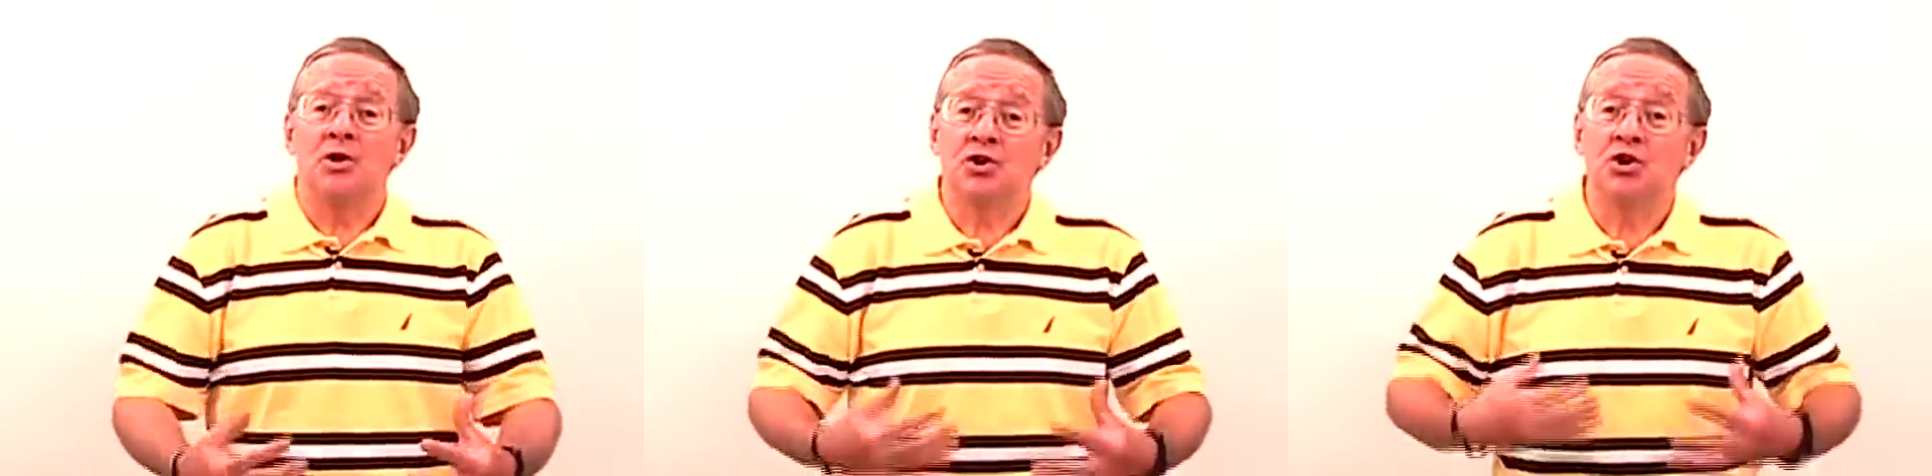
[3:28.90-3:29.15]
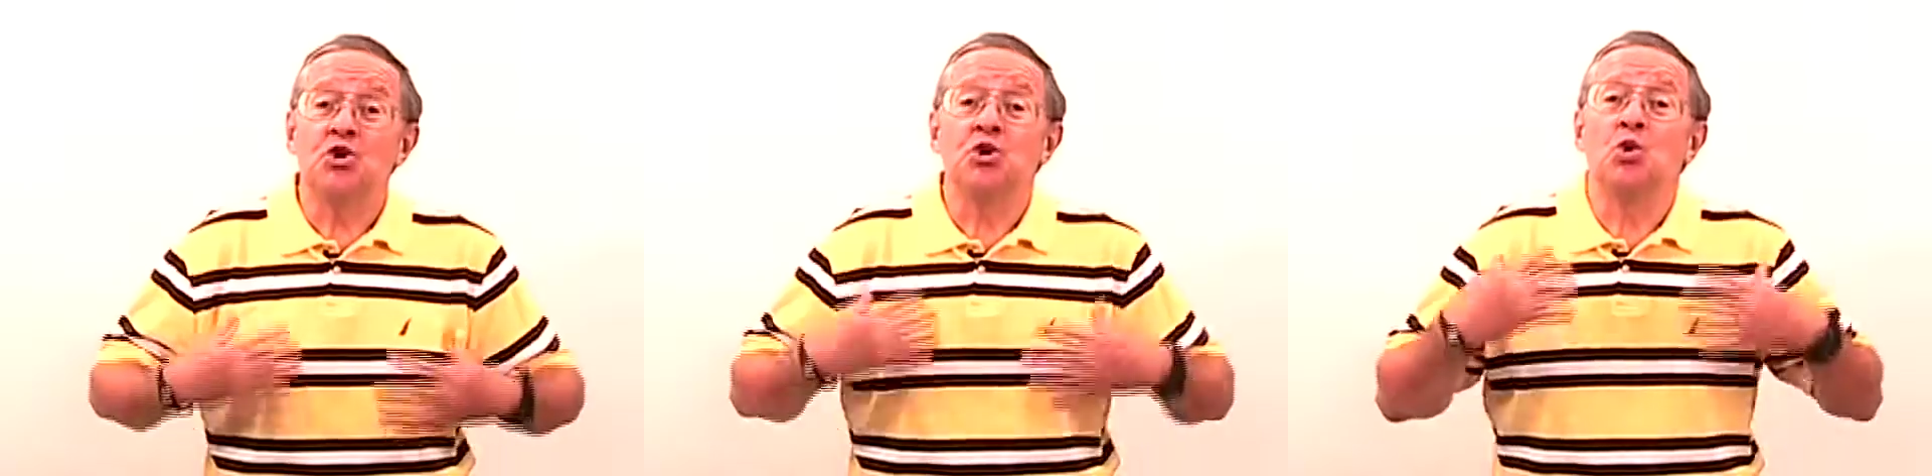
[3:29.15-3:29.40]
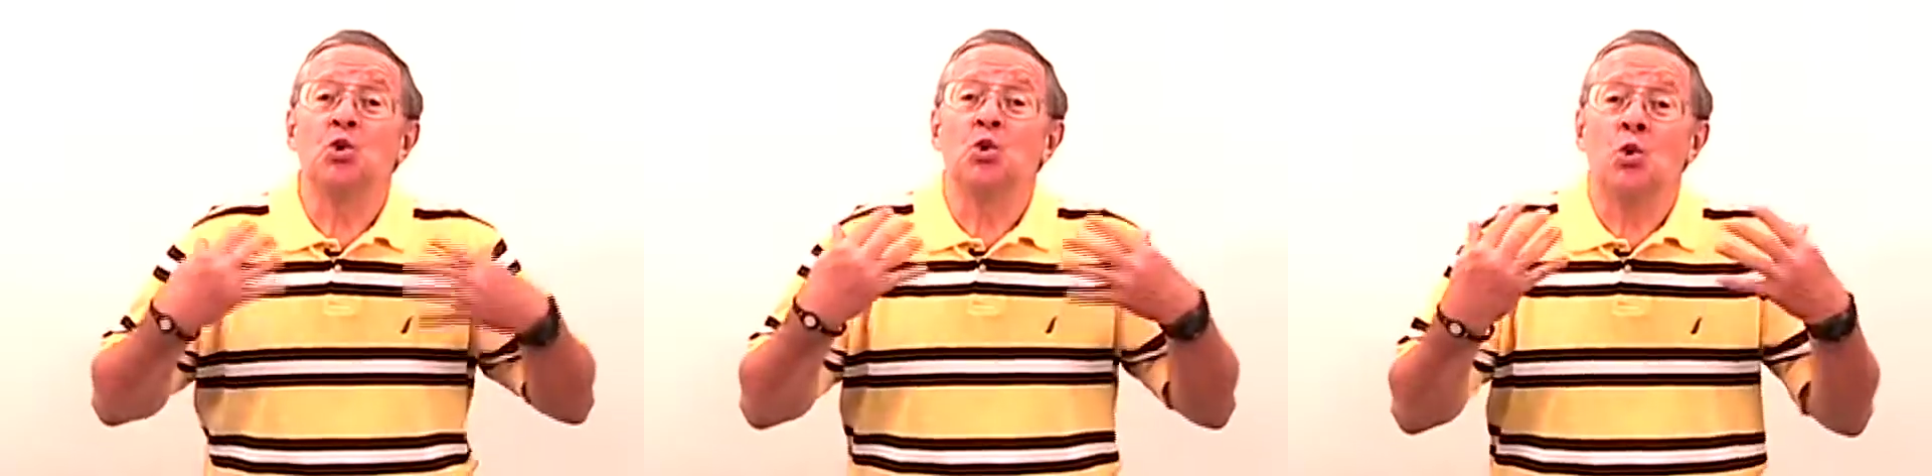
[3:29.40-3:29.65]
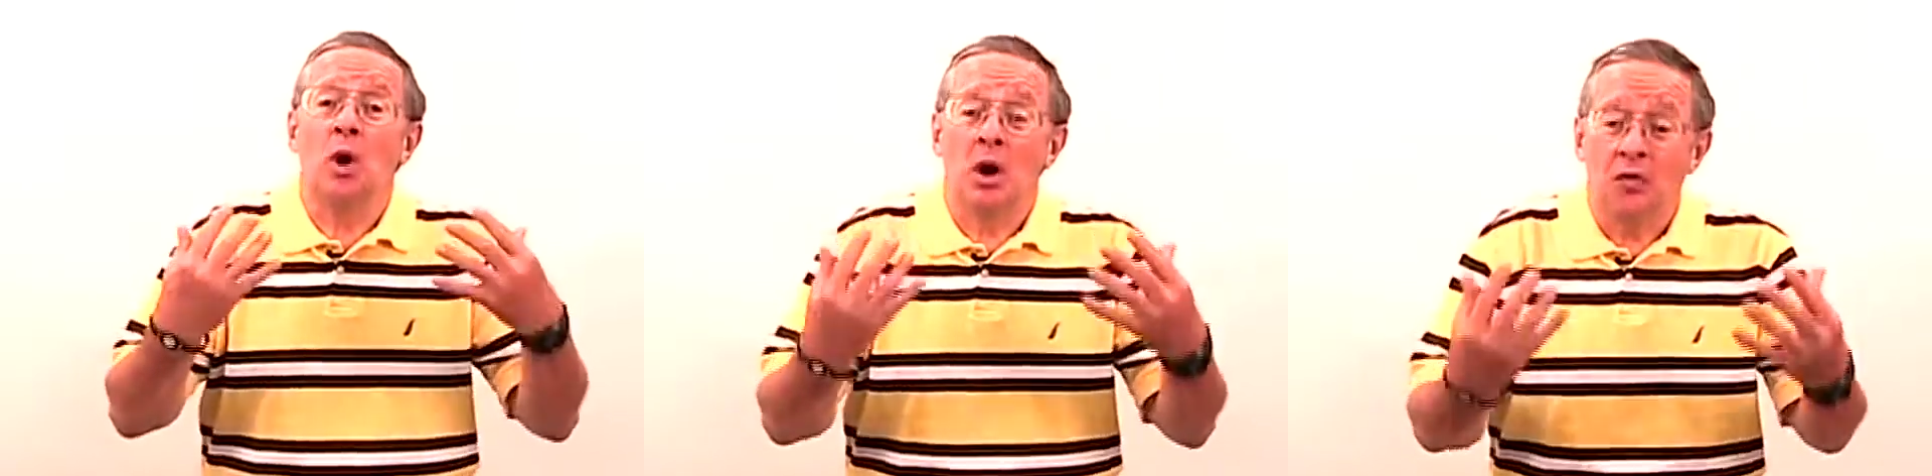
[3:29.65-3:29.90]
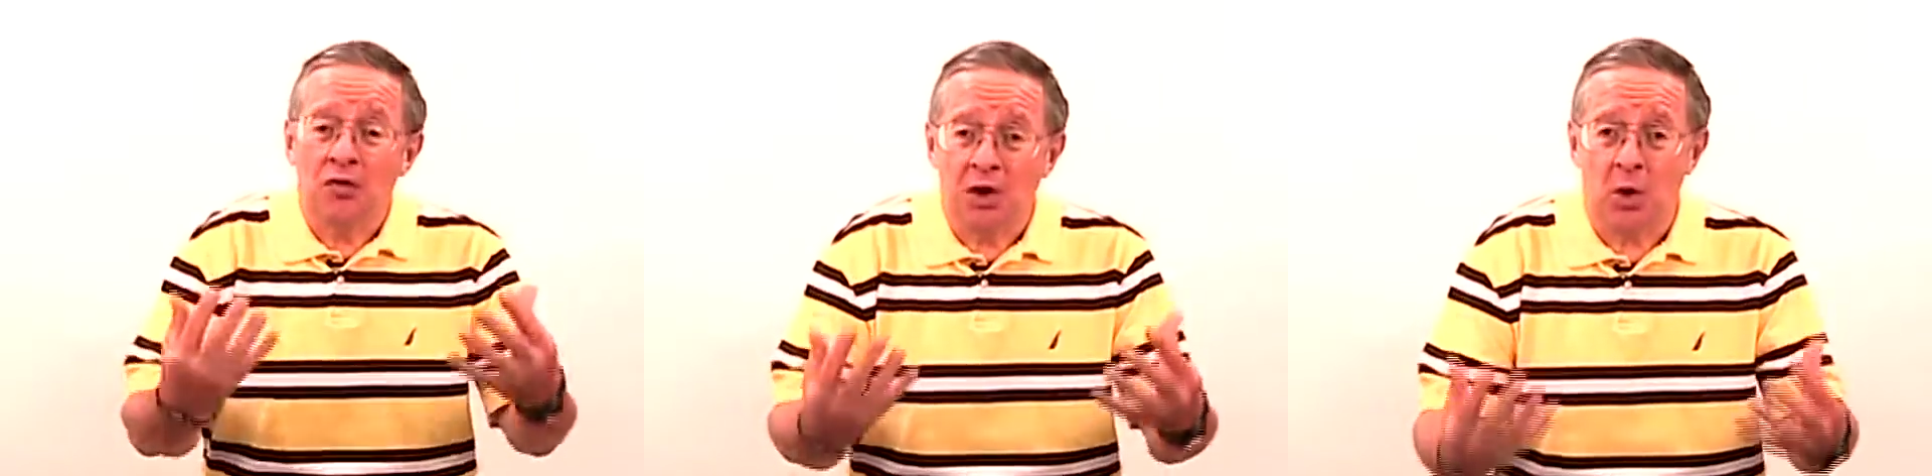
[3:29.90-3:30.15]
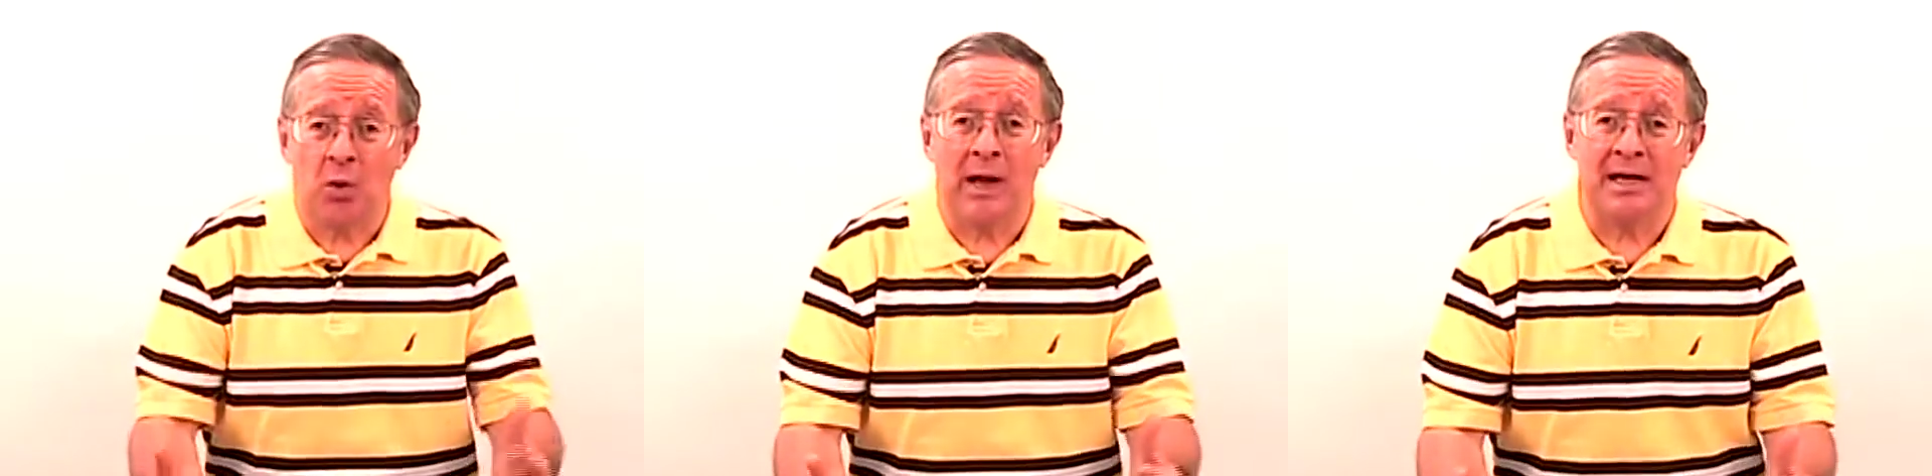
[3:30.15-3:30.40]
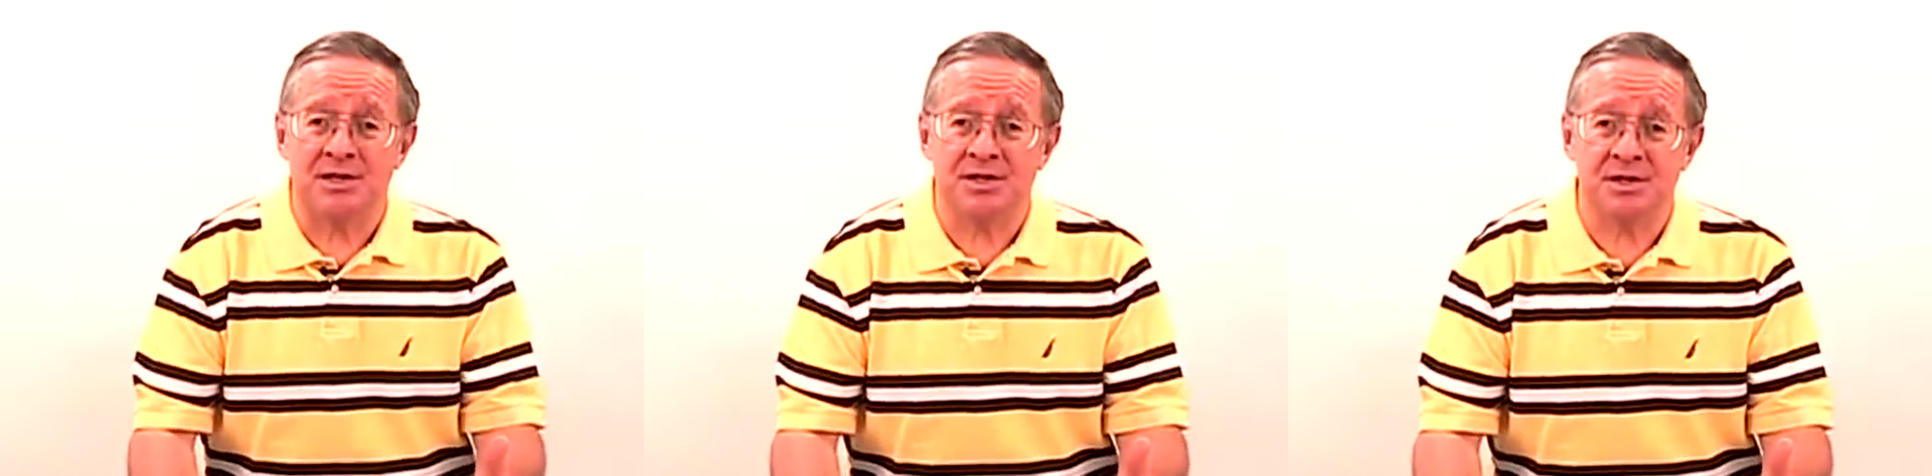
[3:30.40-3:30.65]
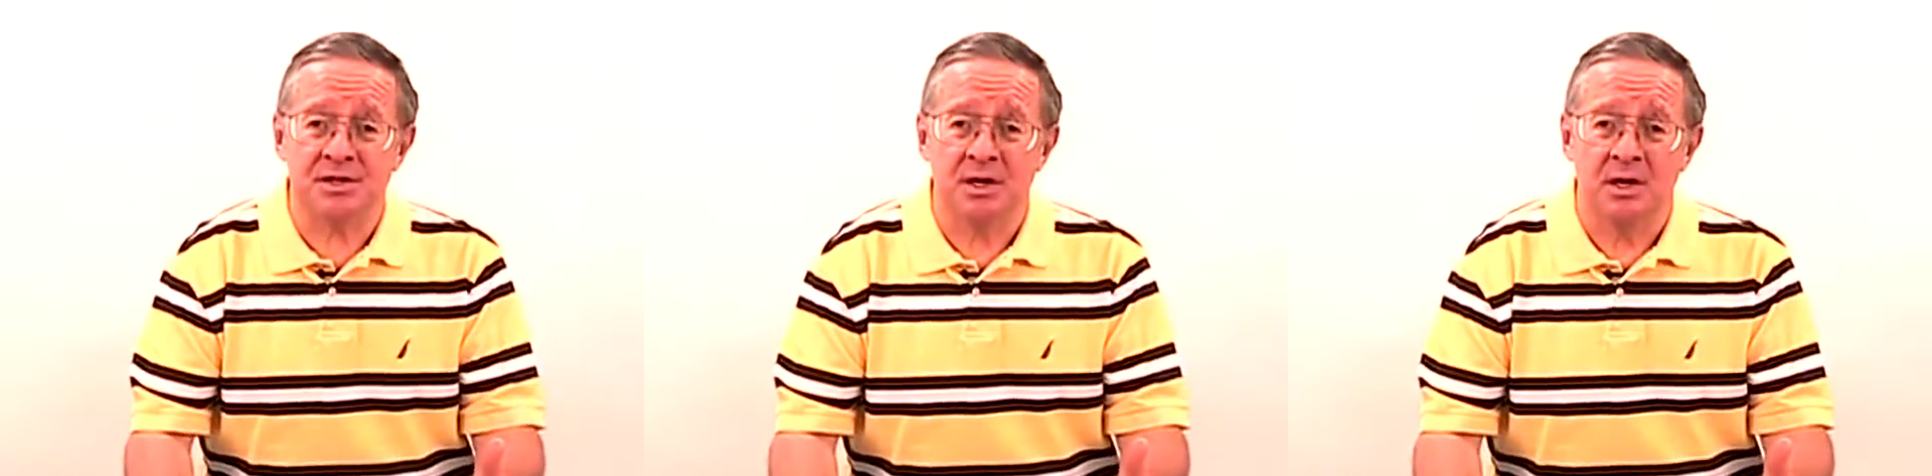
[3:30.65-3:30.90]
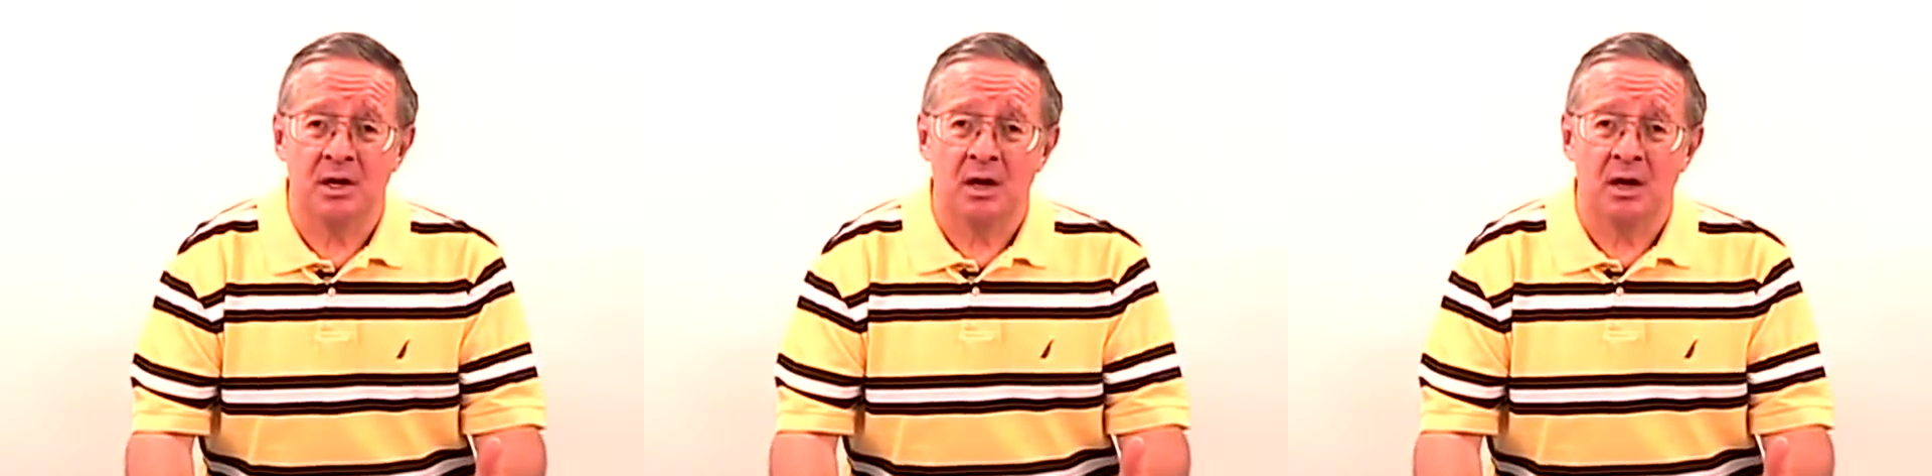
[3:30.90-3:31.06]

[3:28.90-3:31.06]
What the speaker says: to do the rest.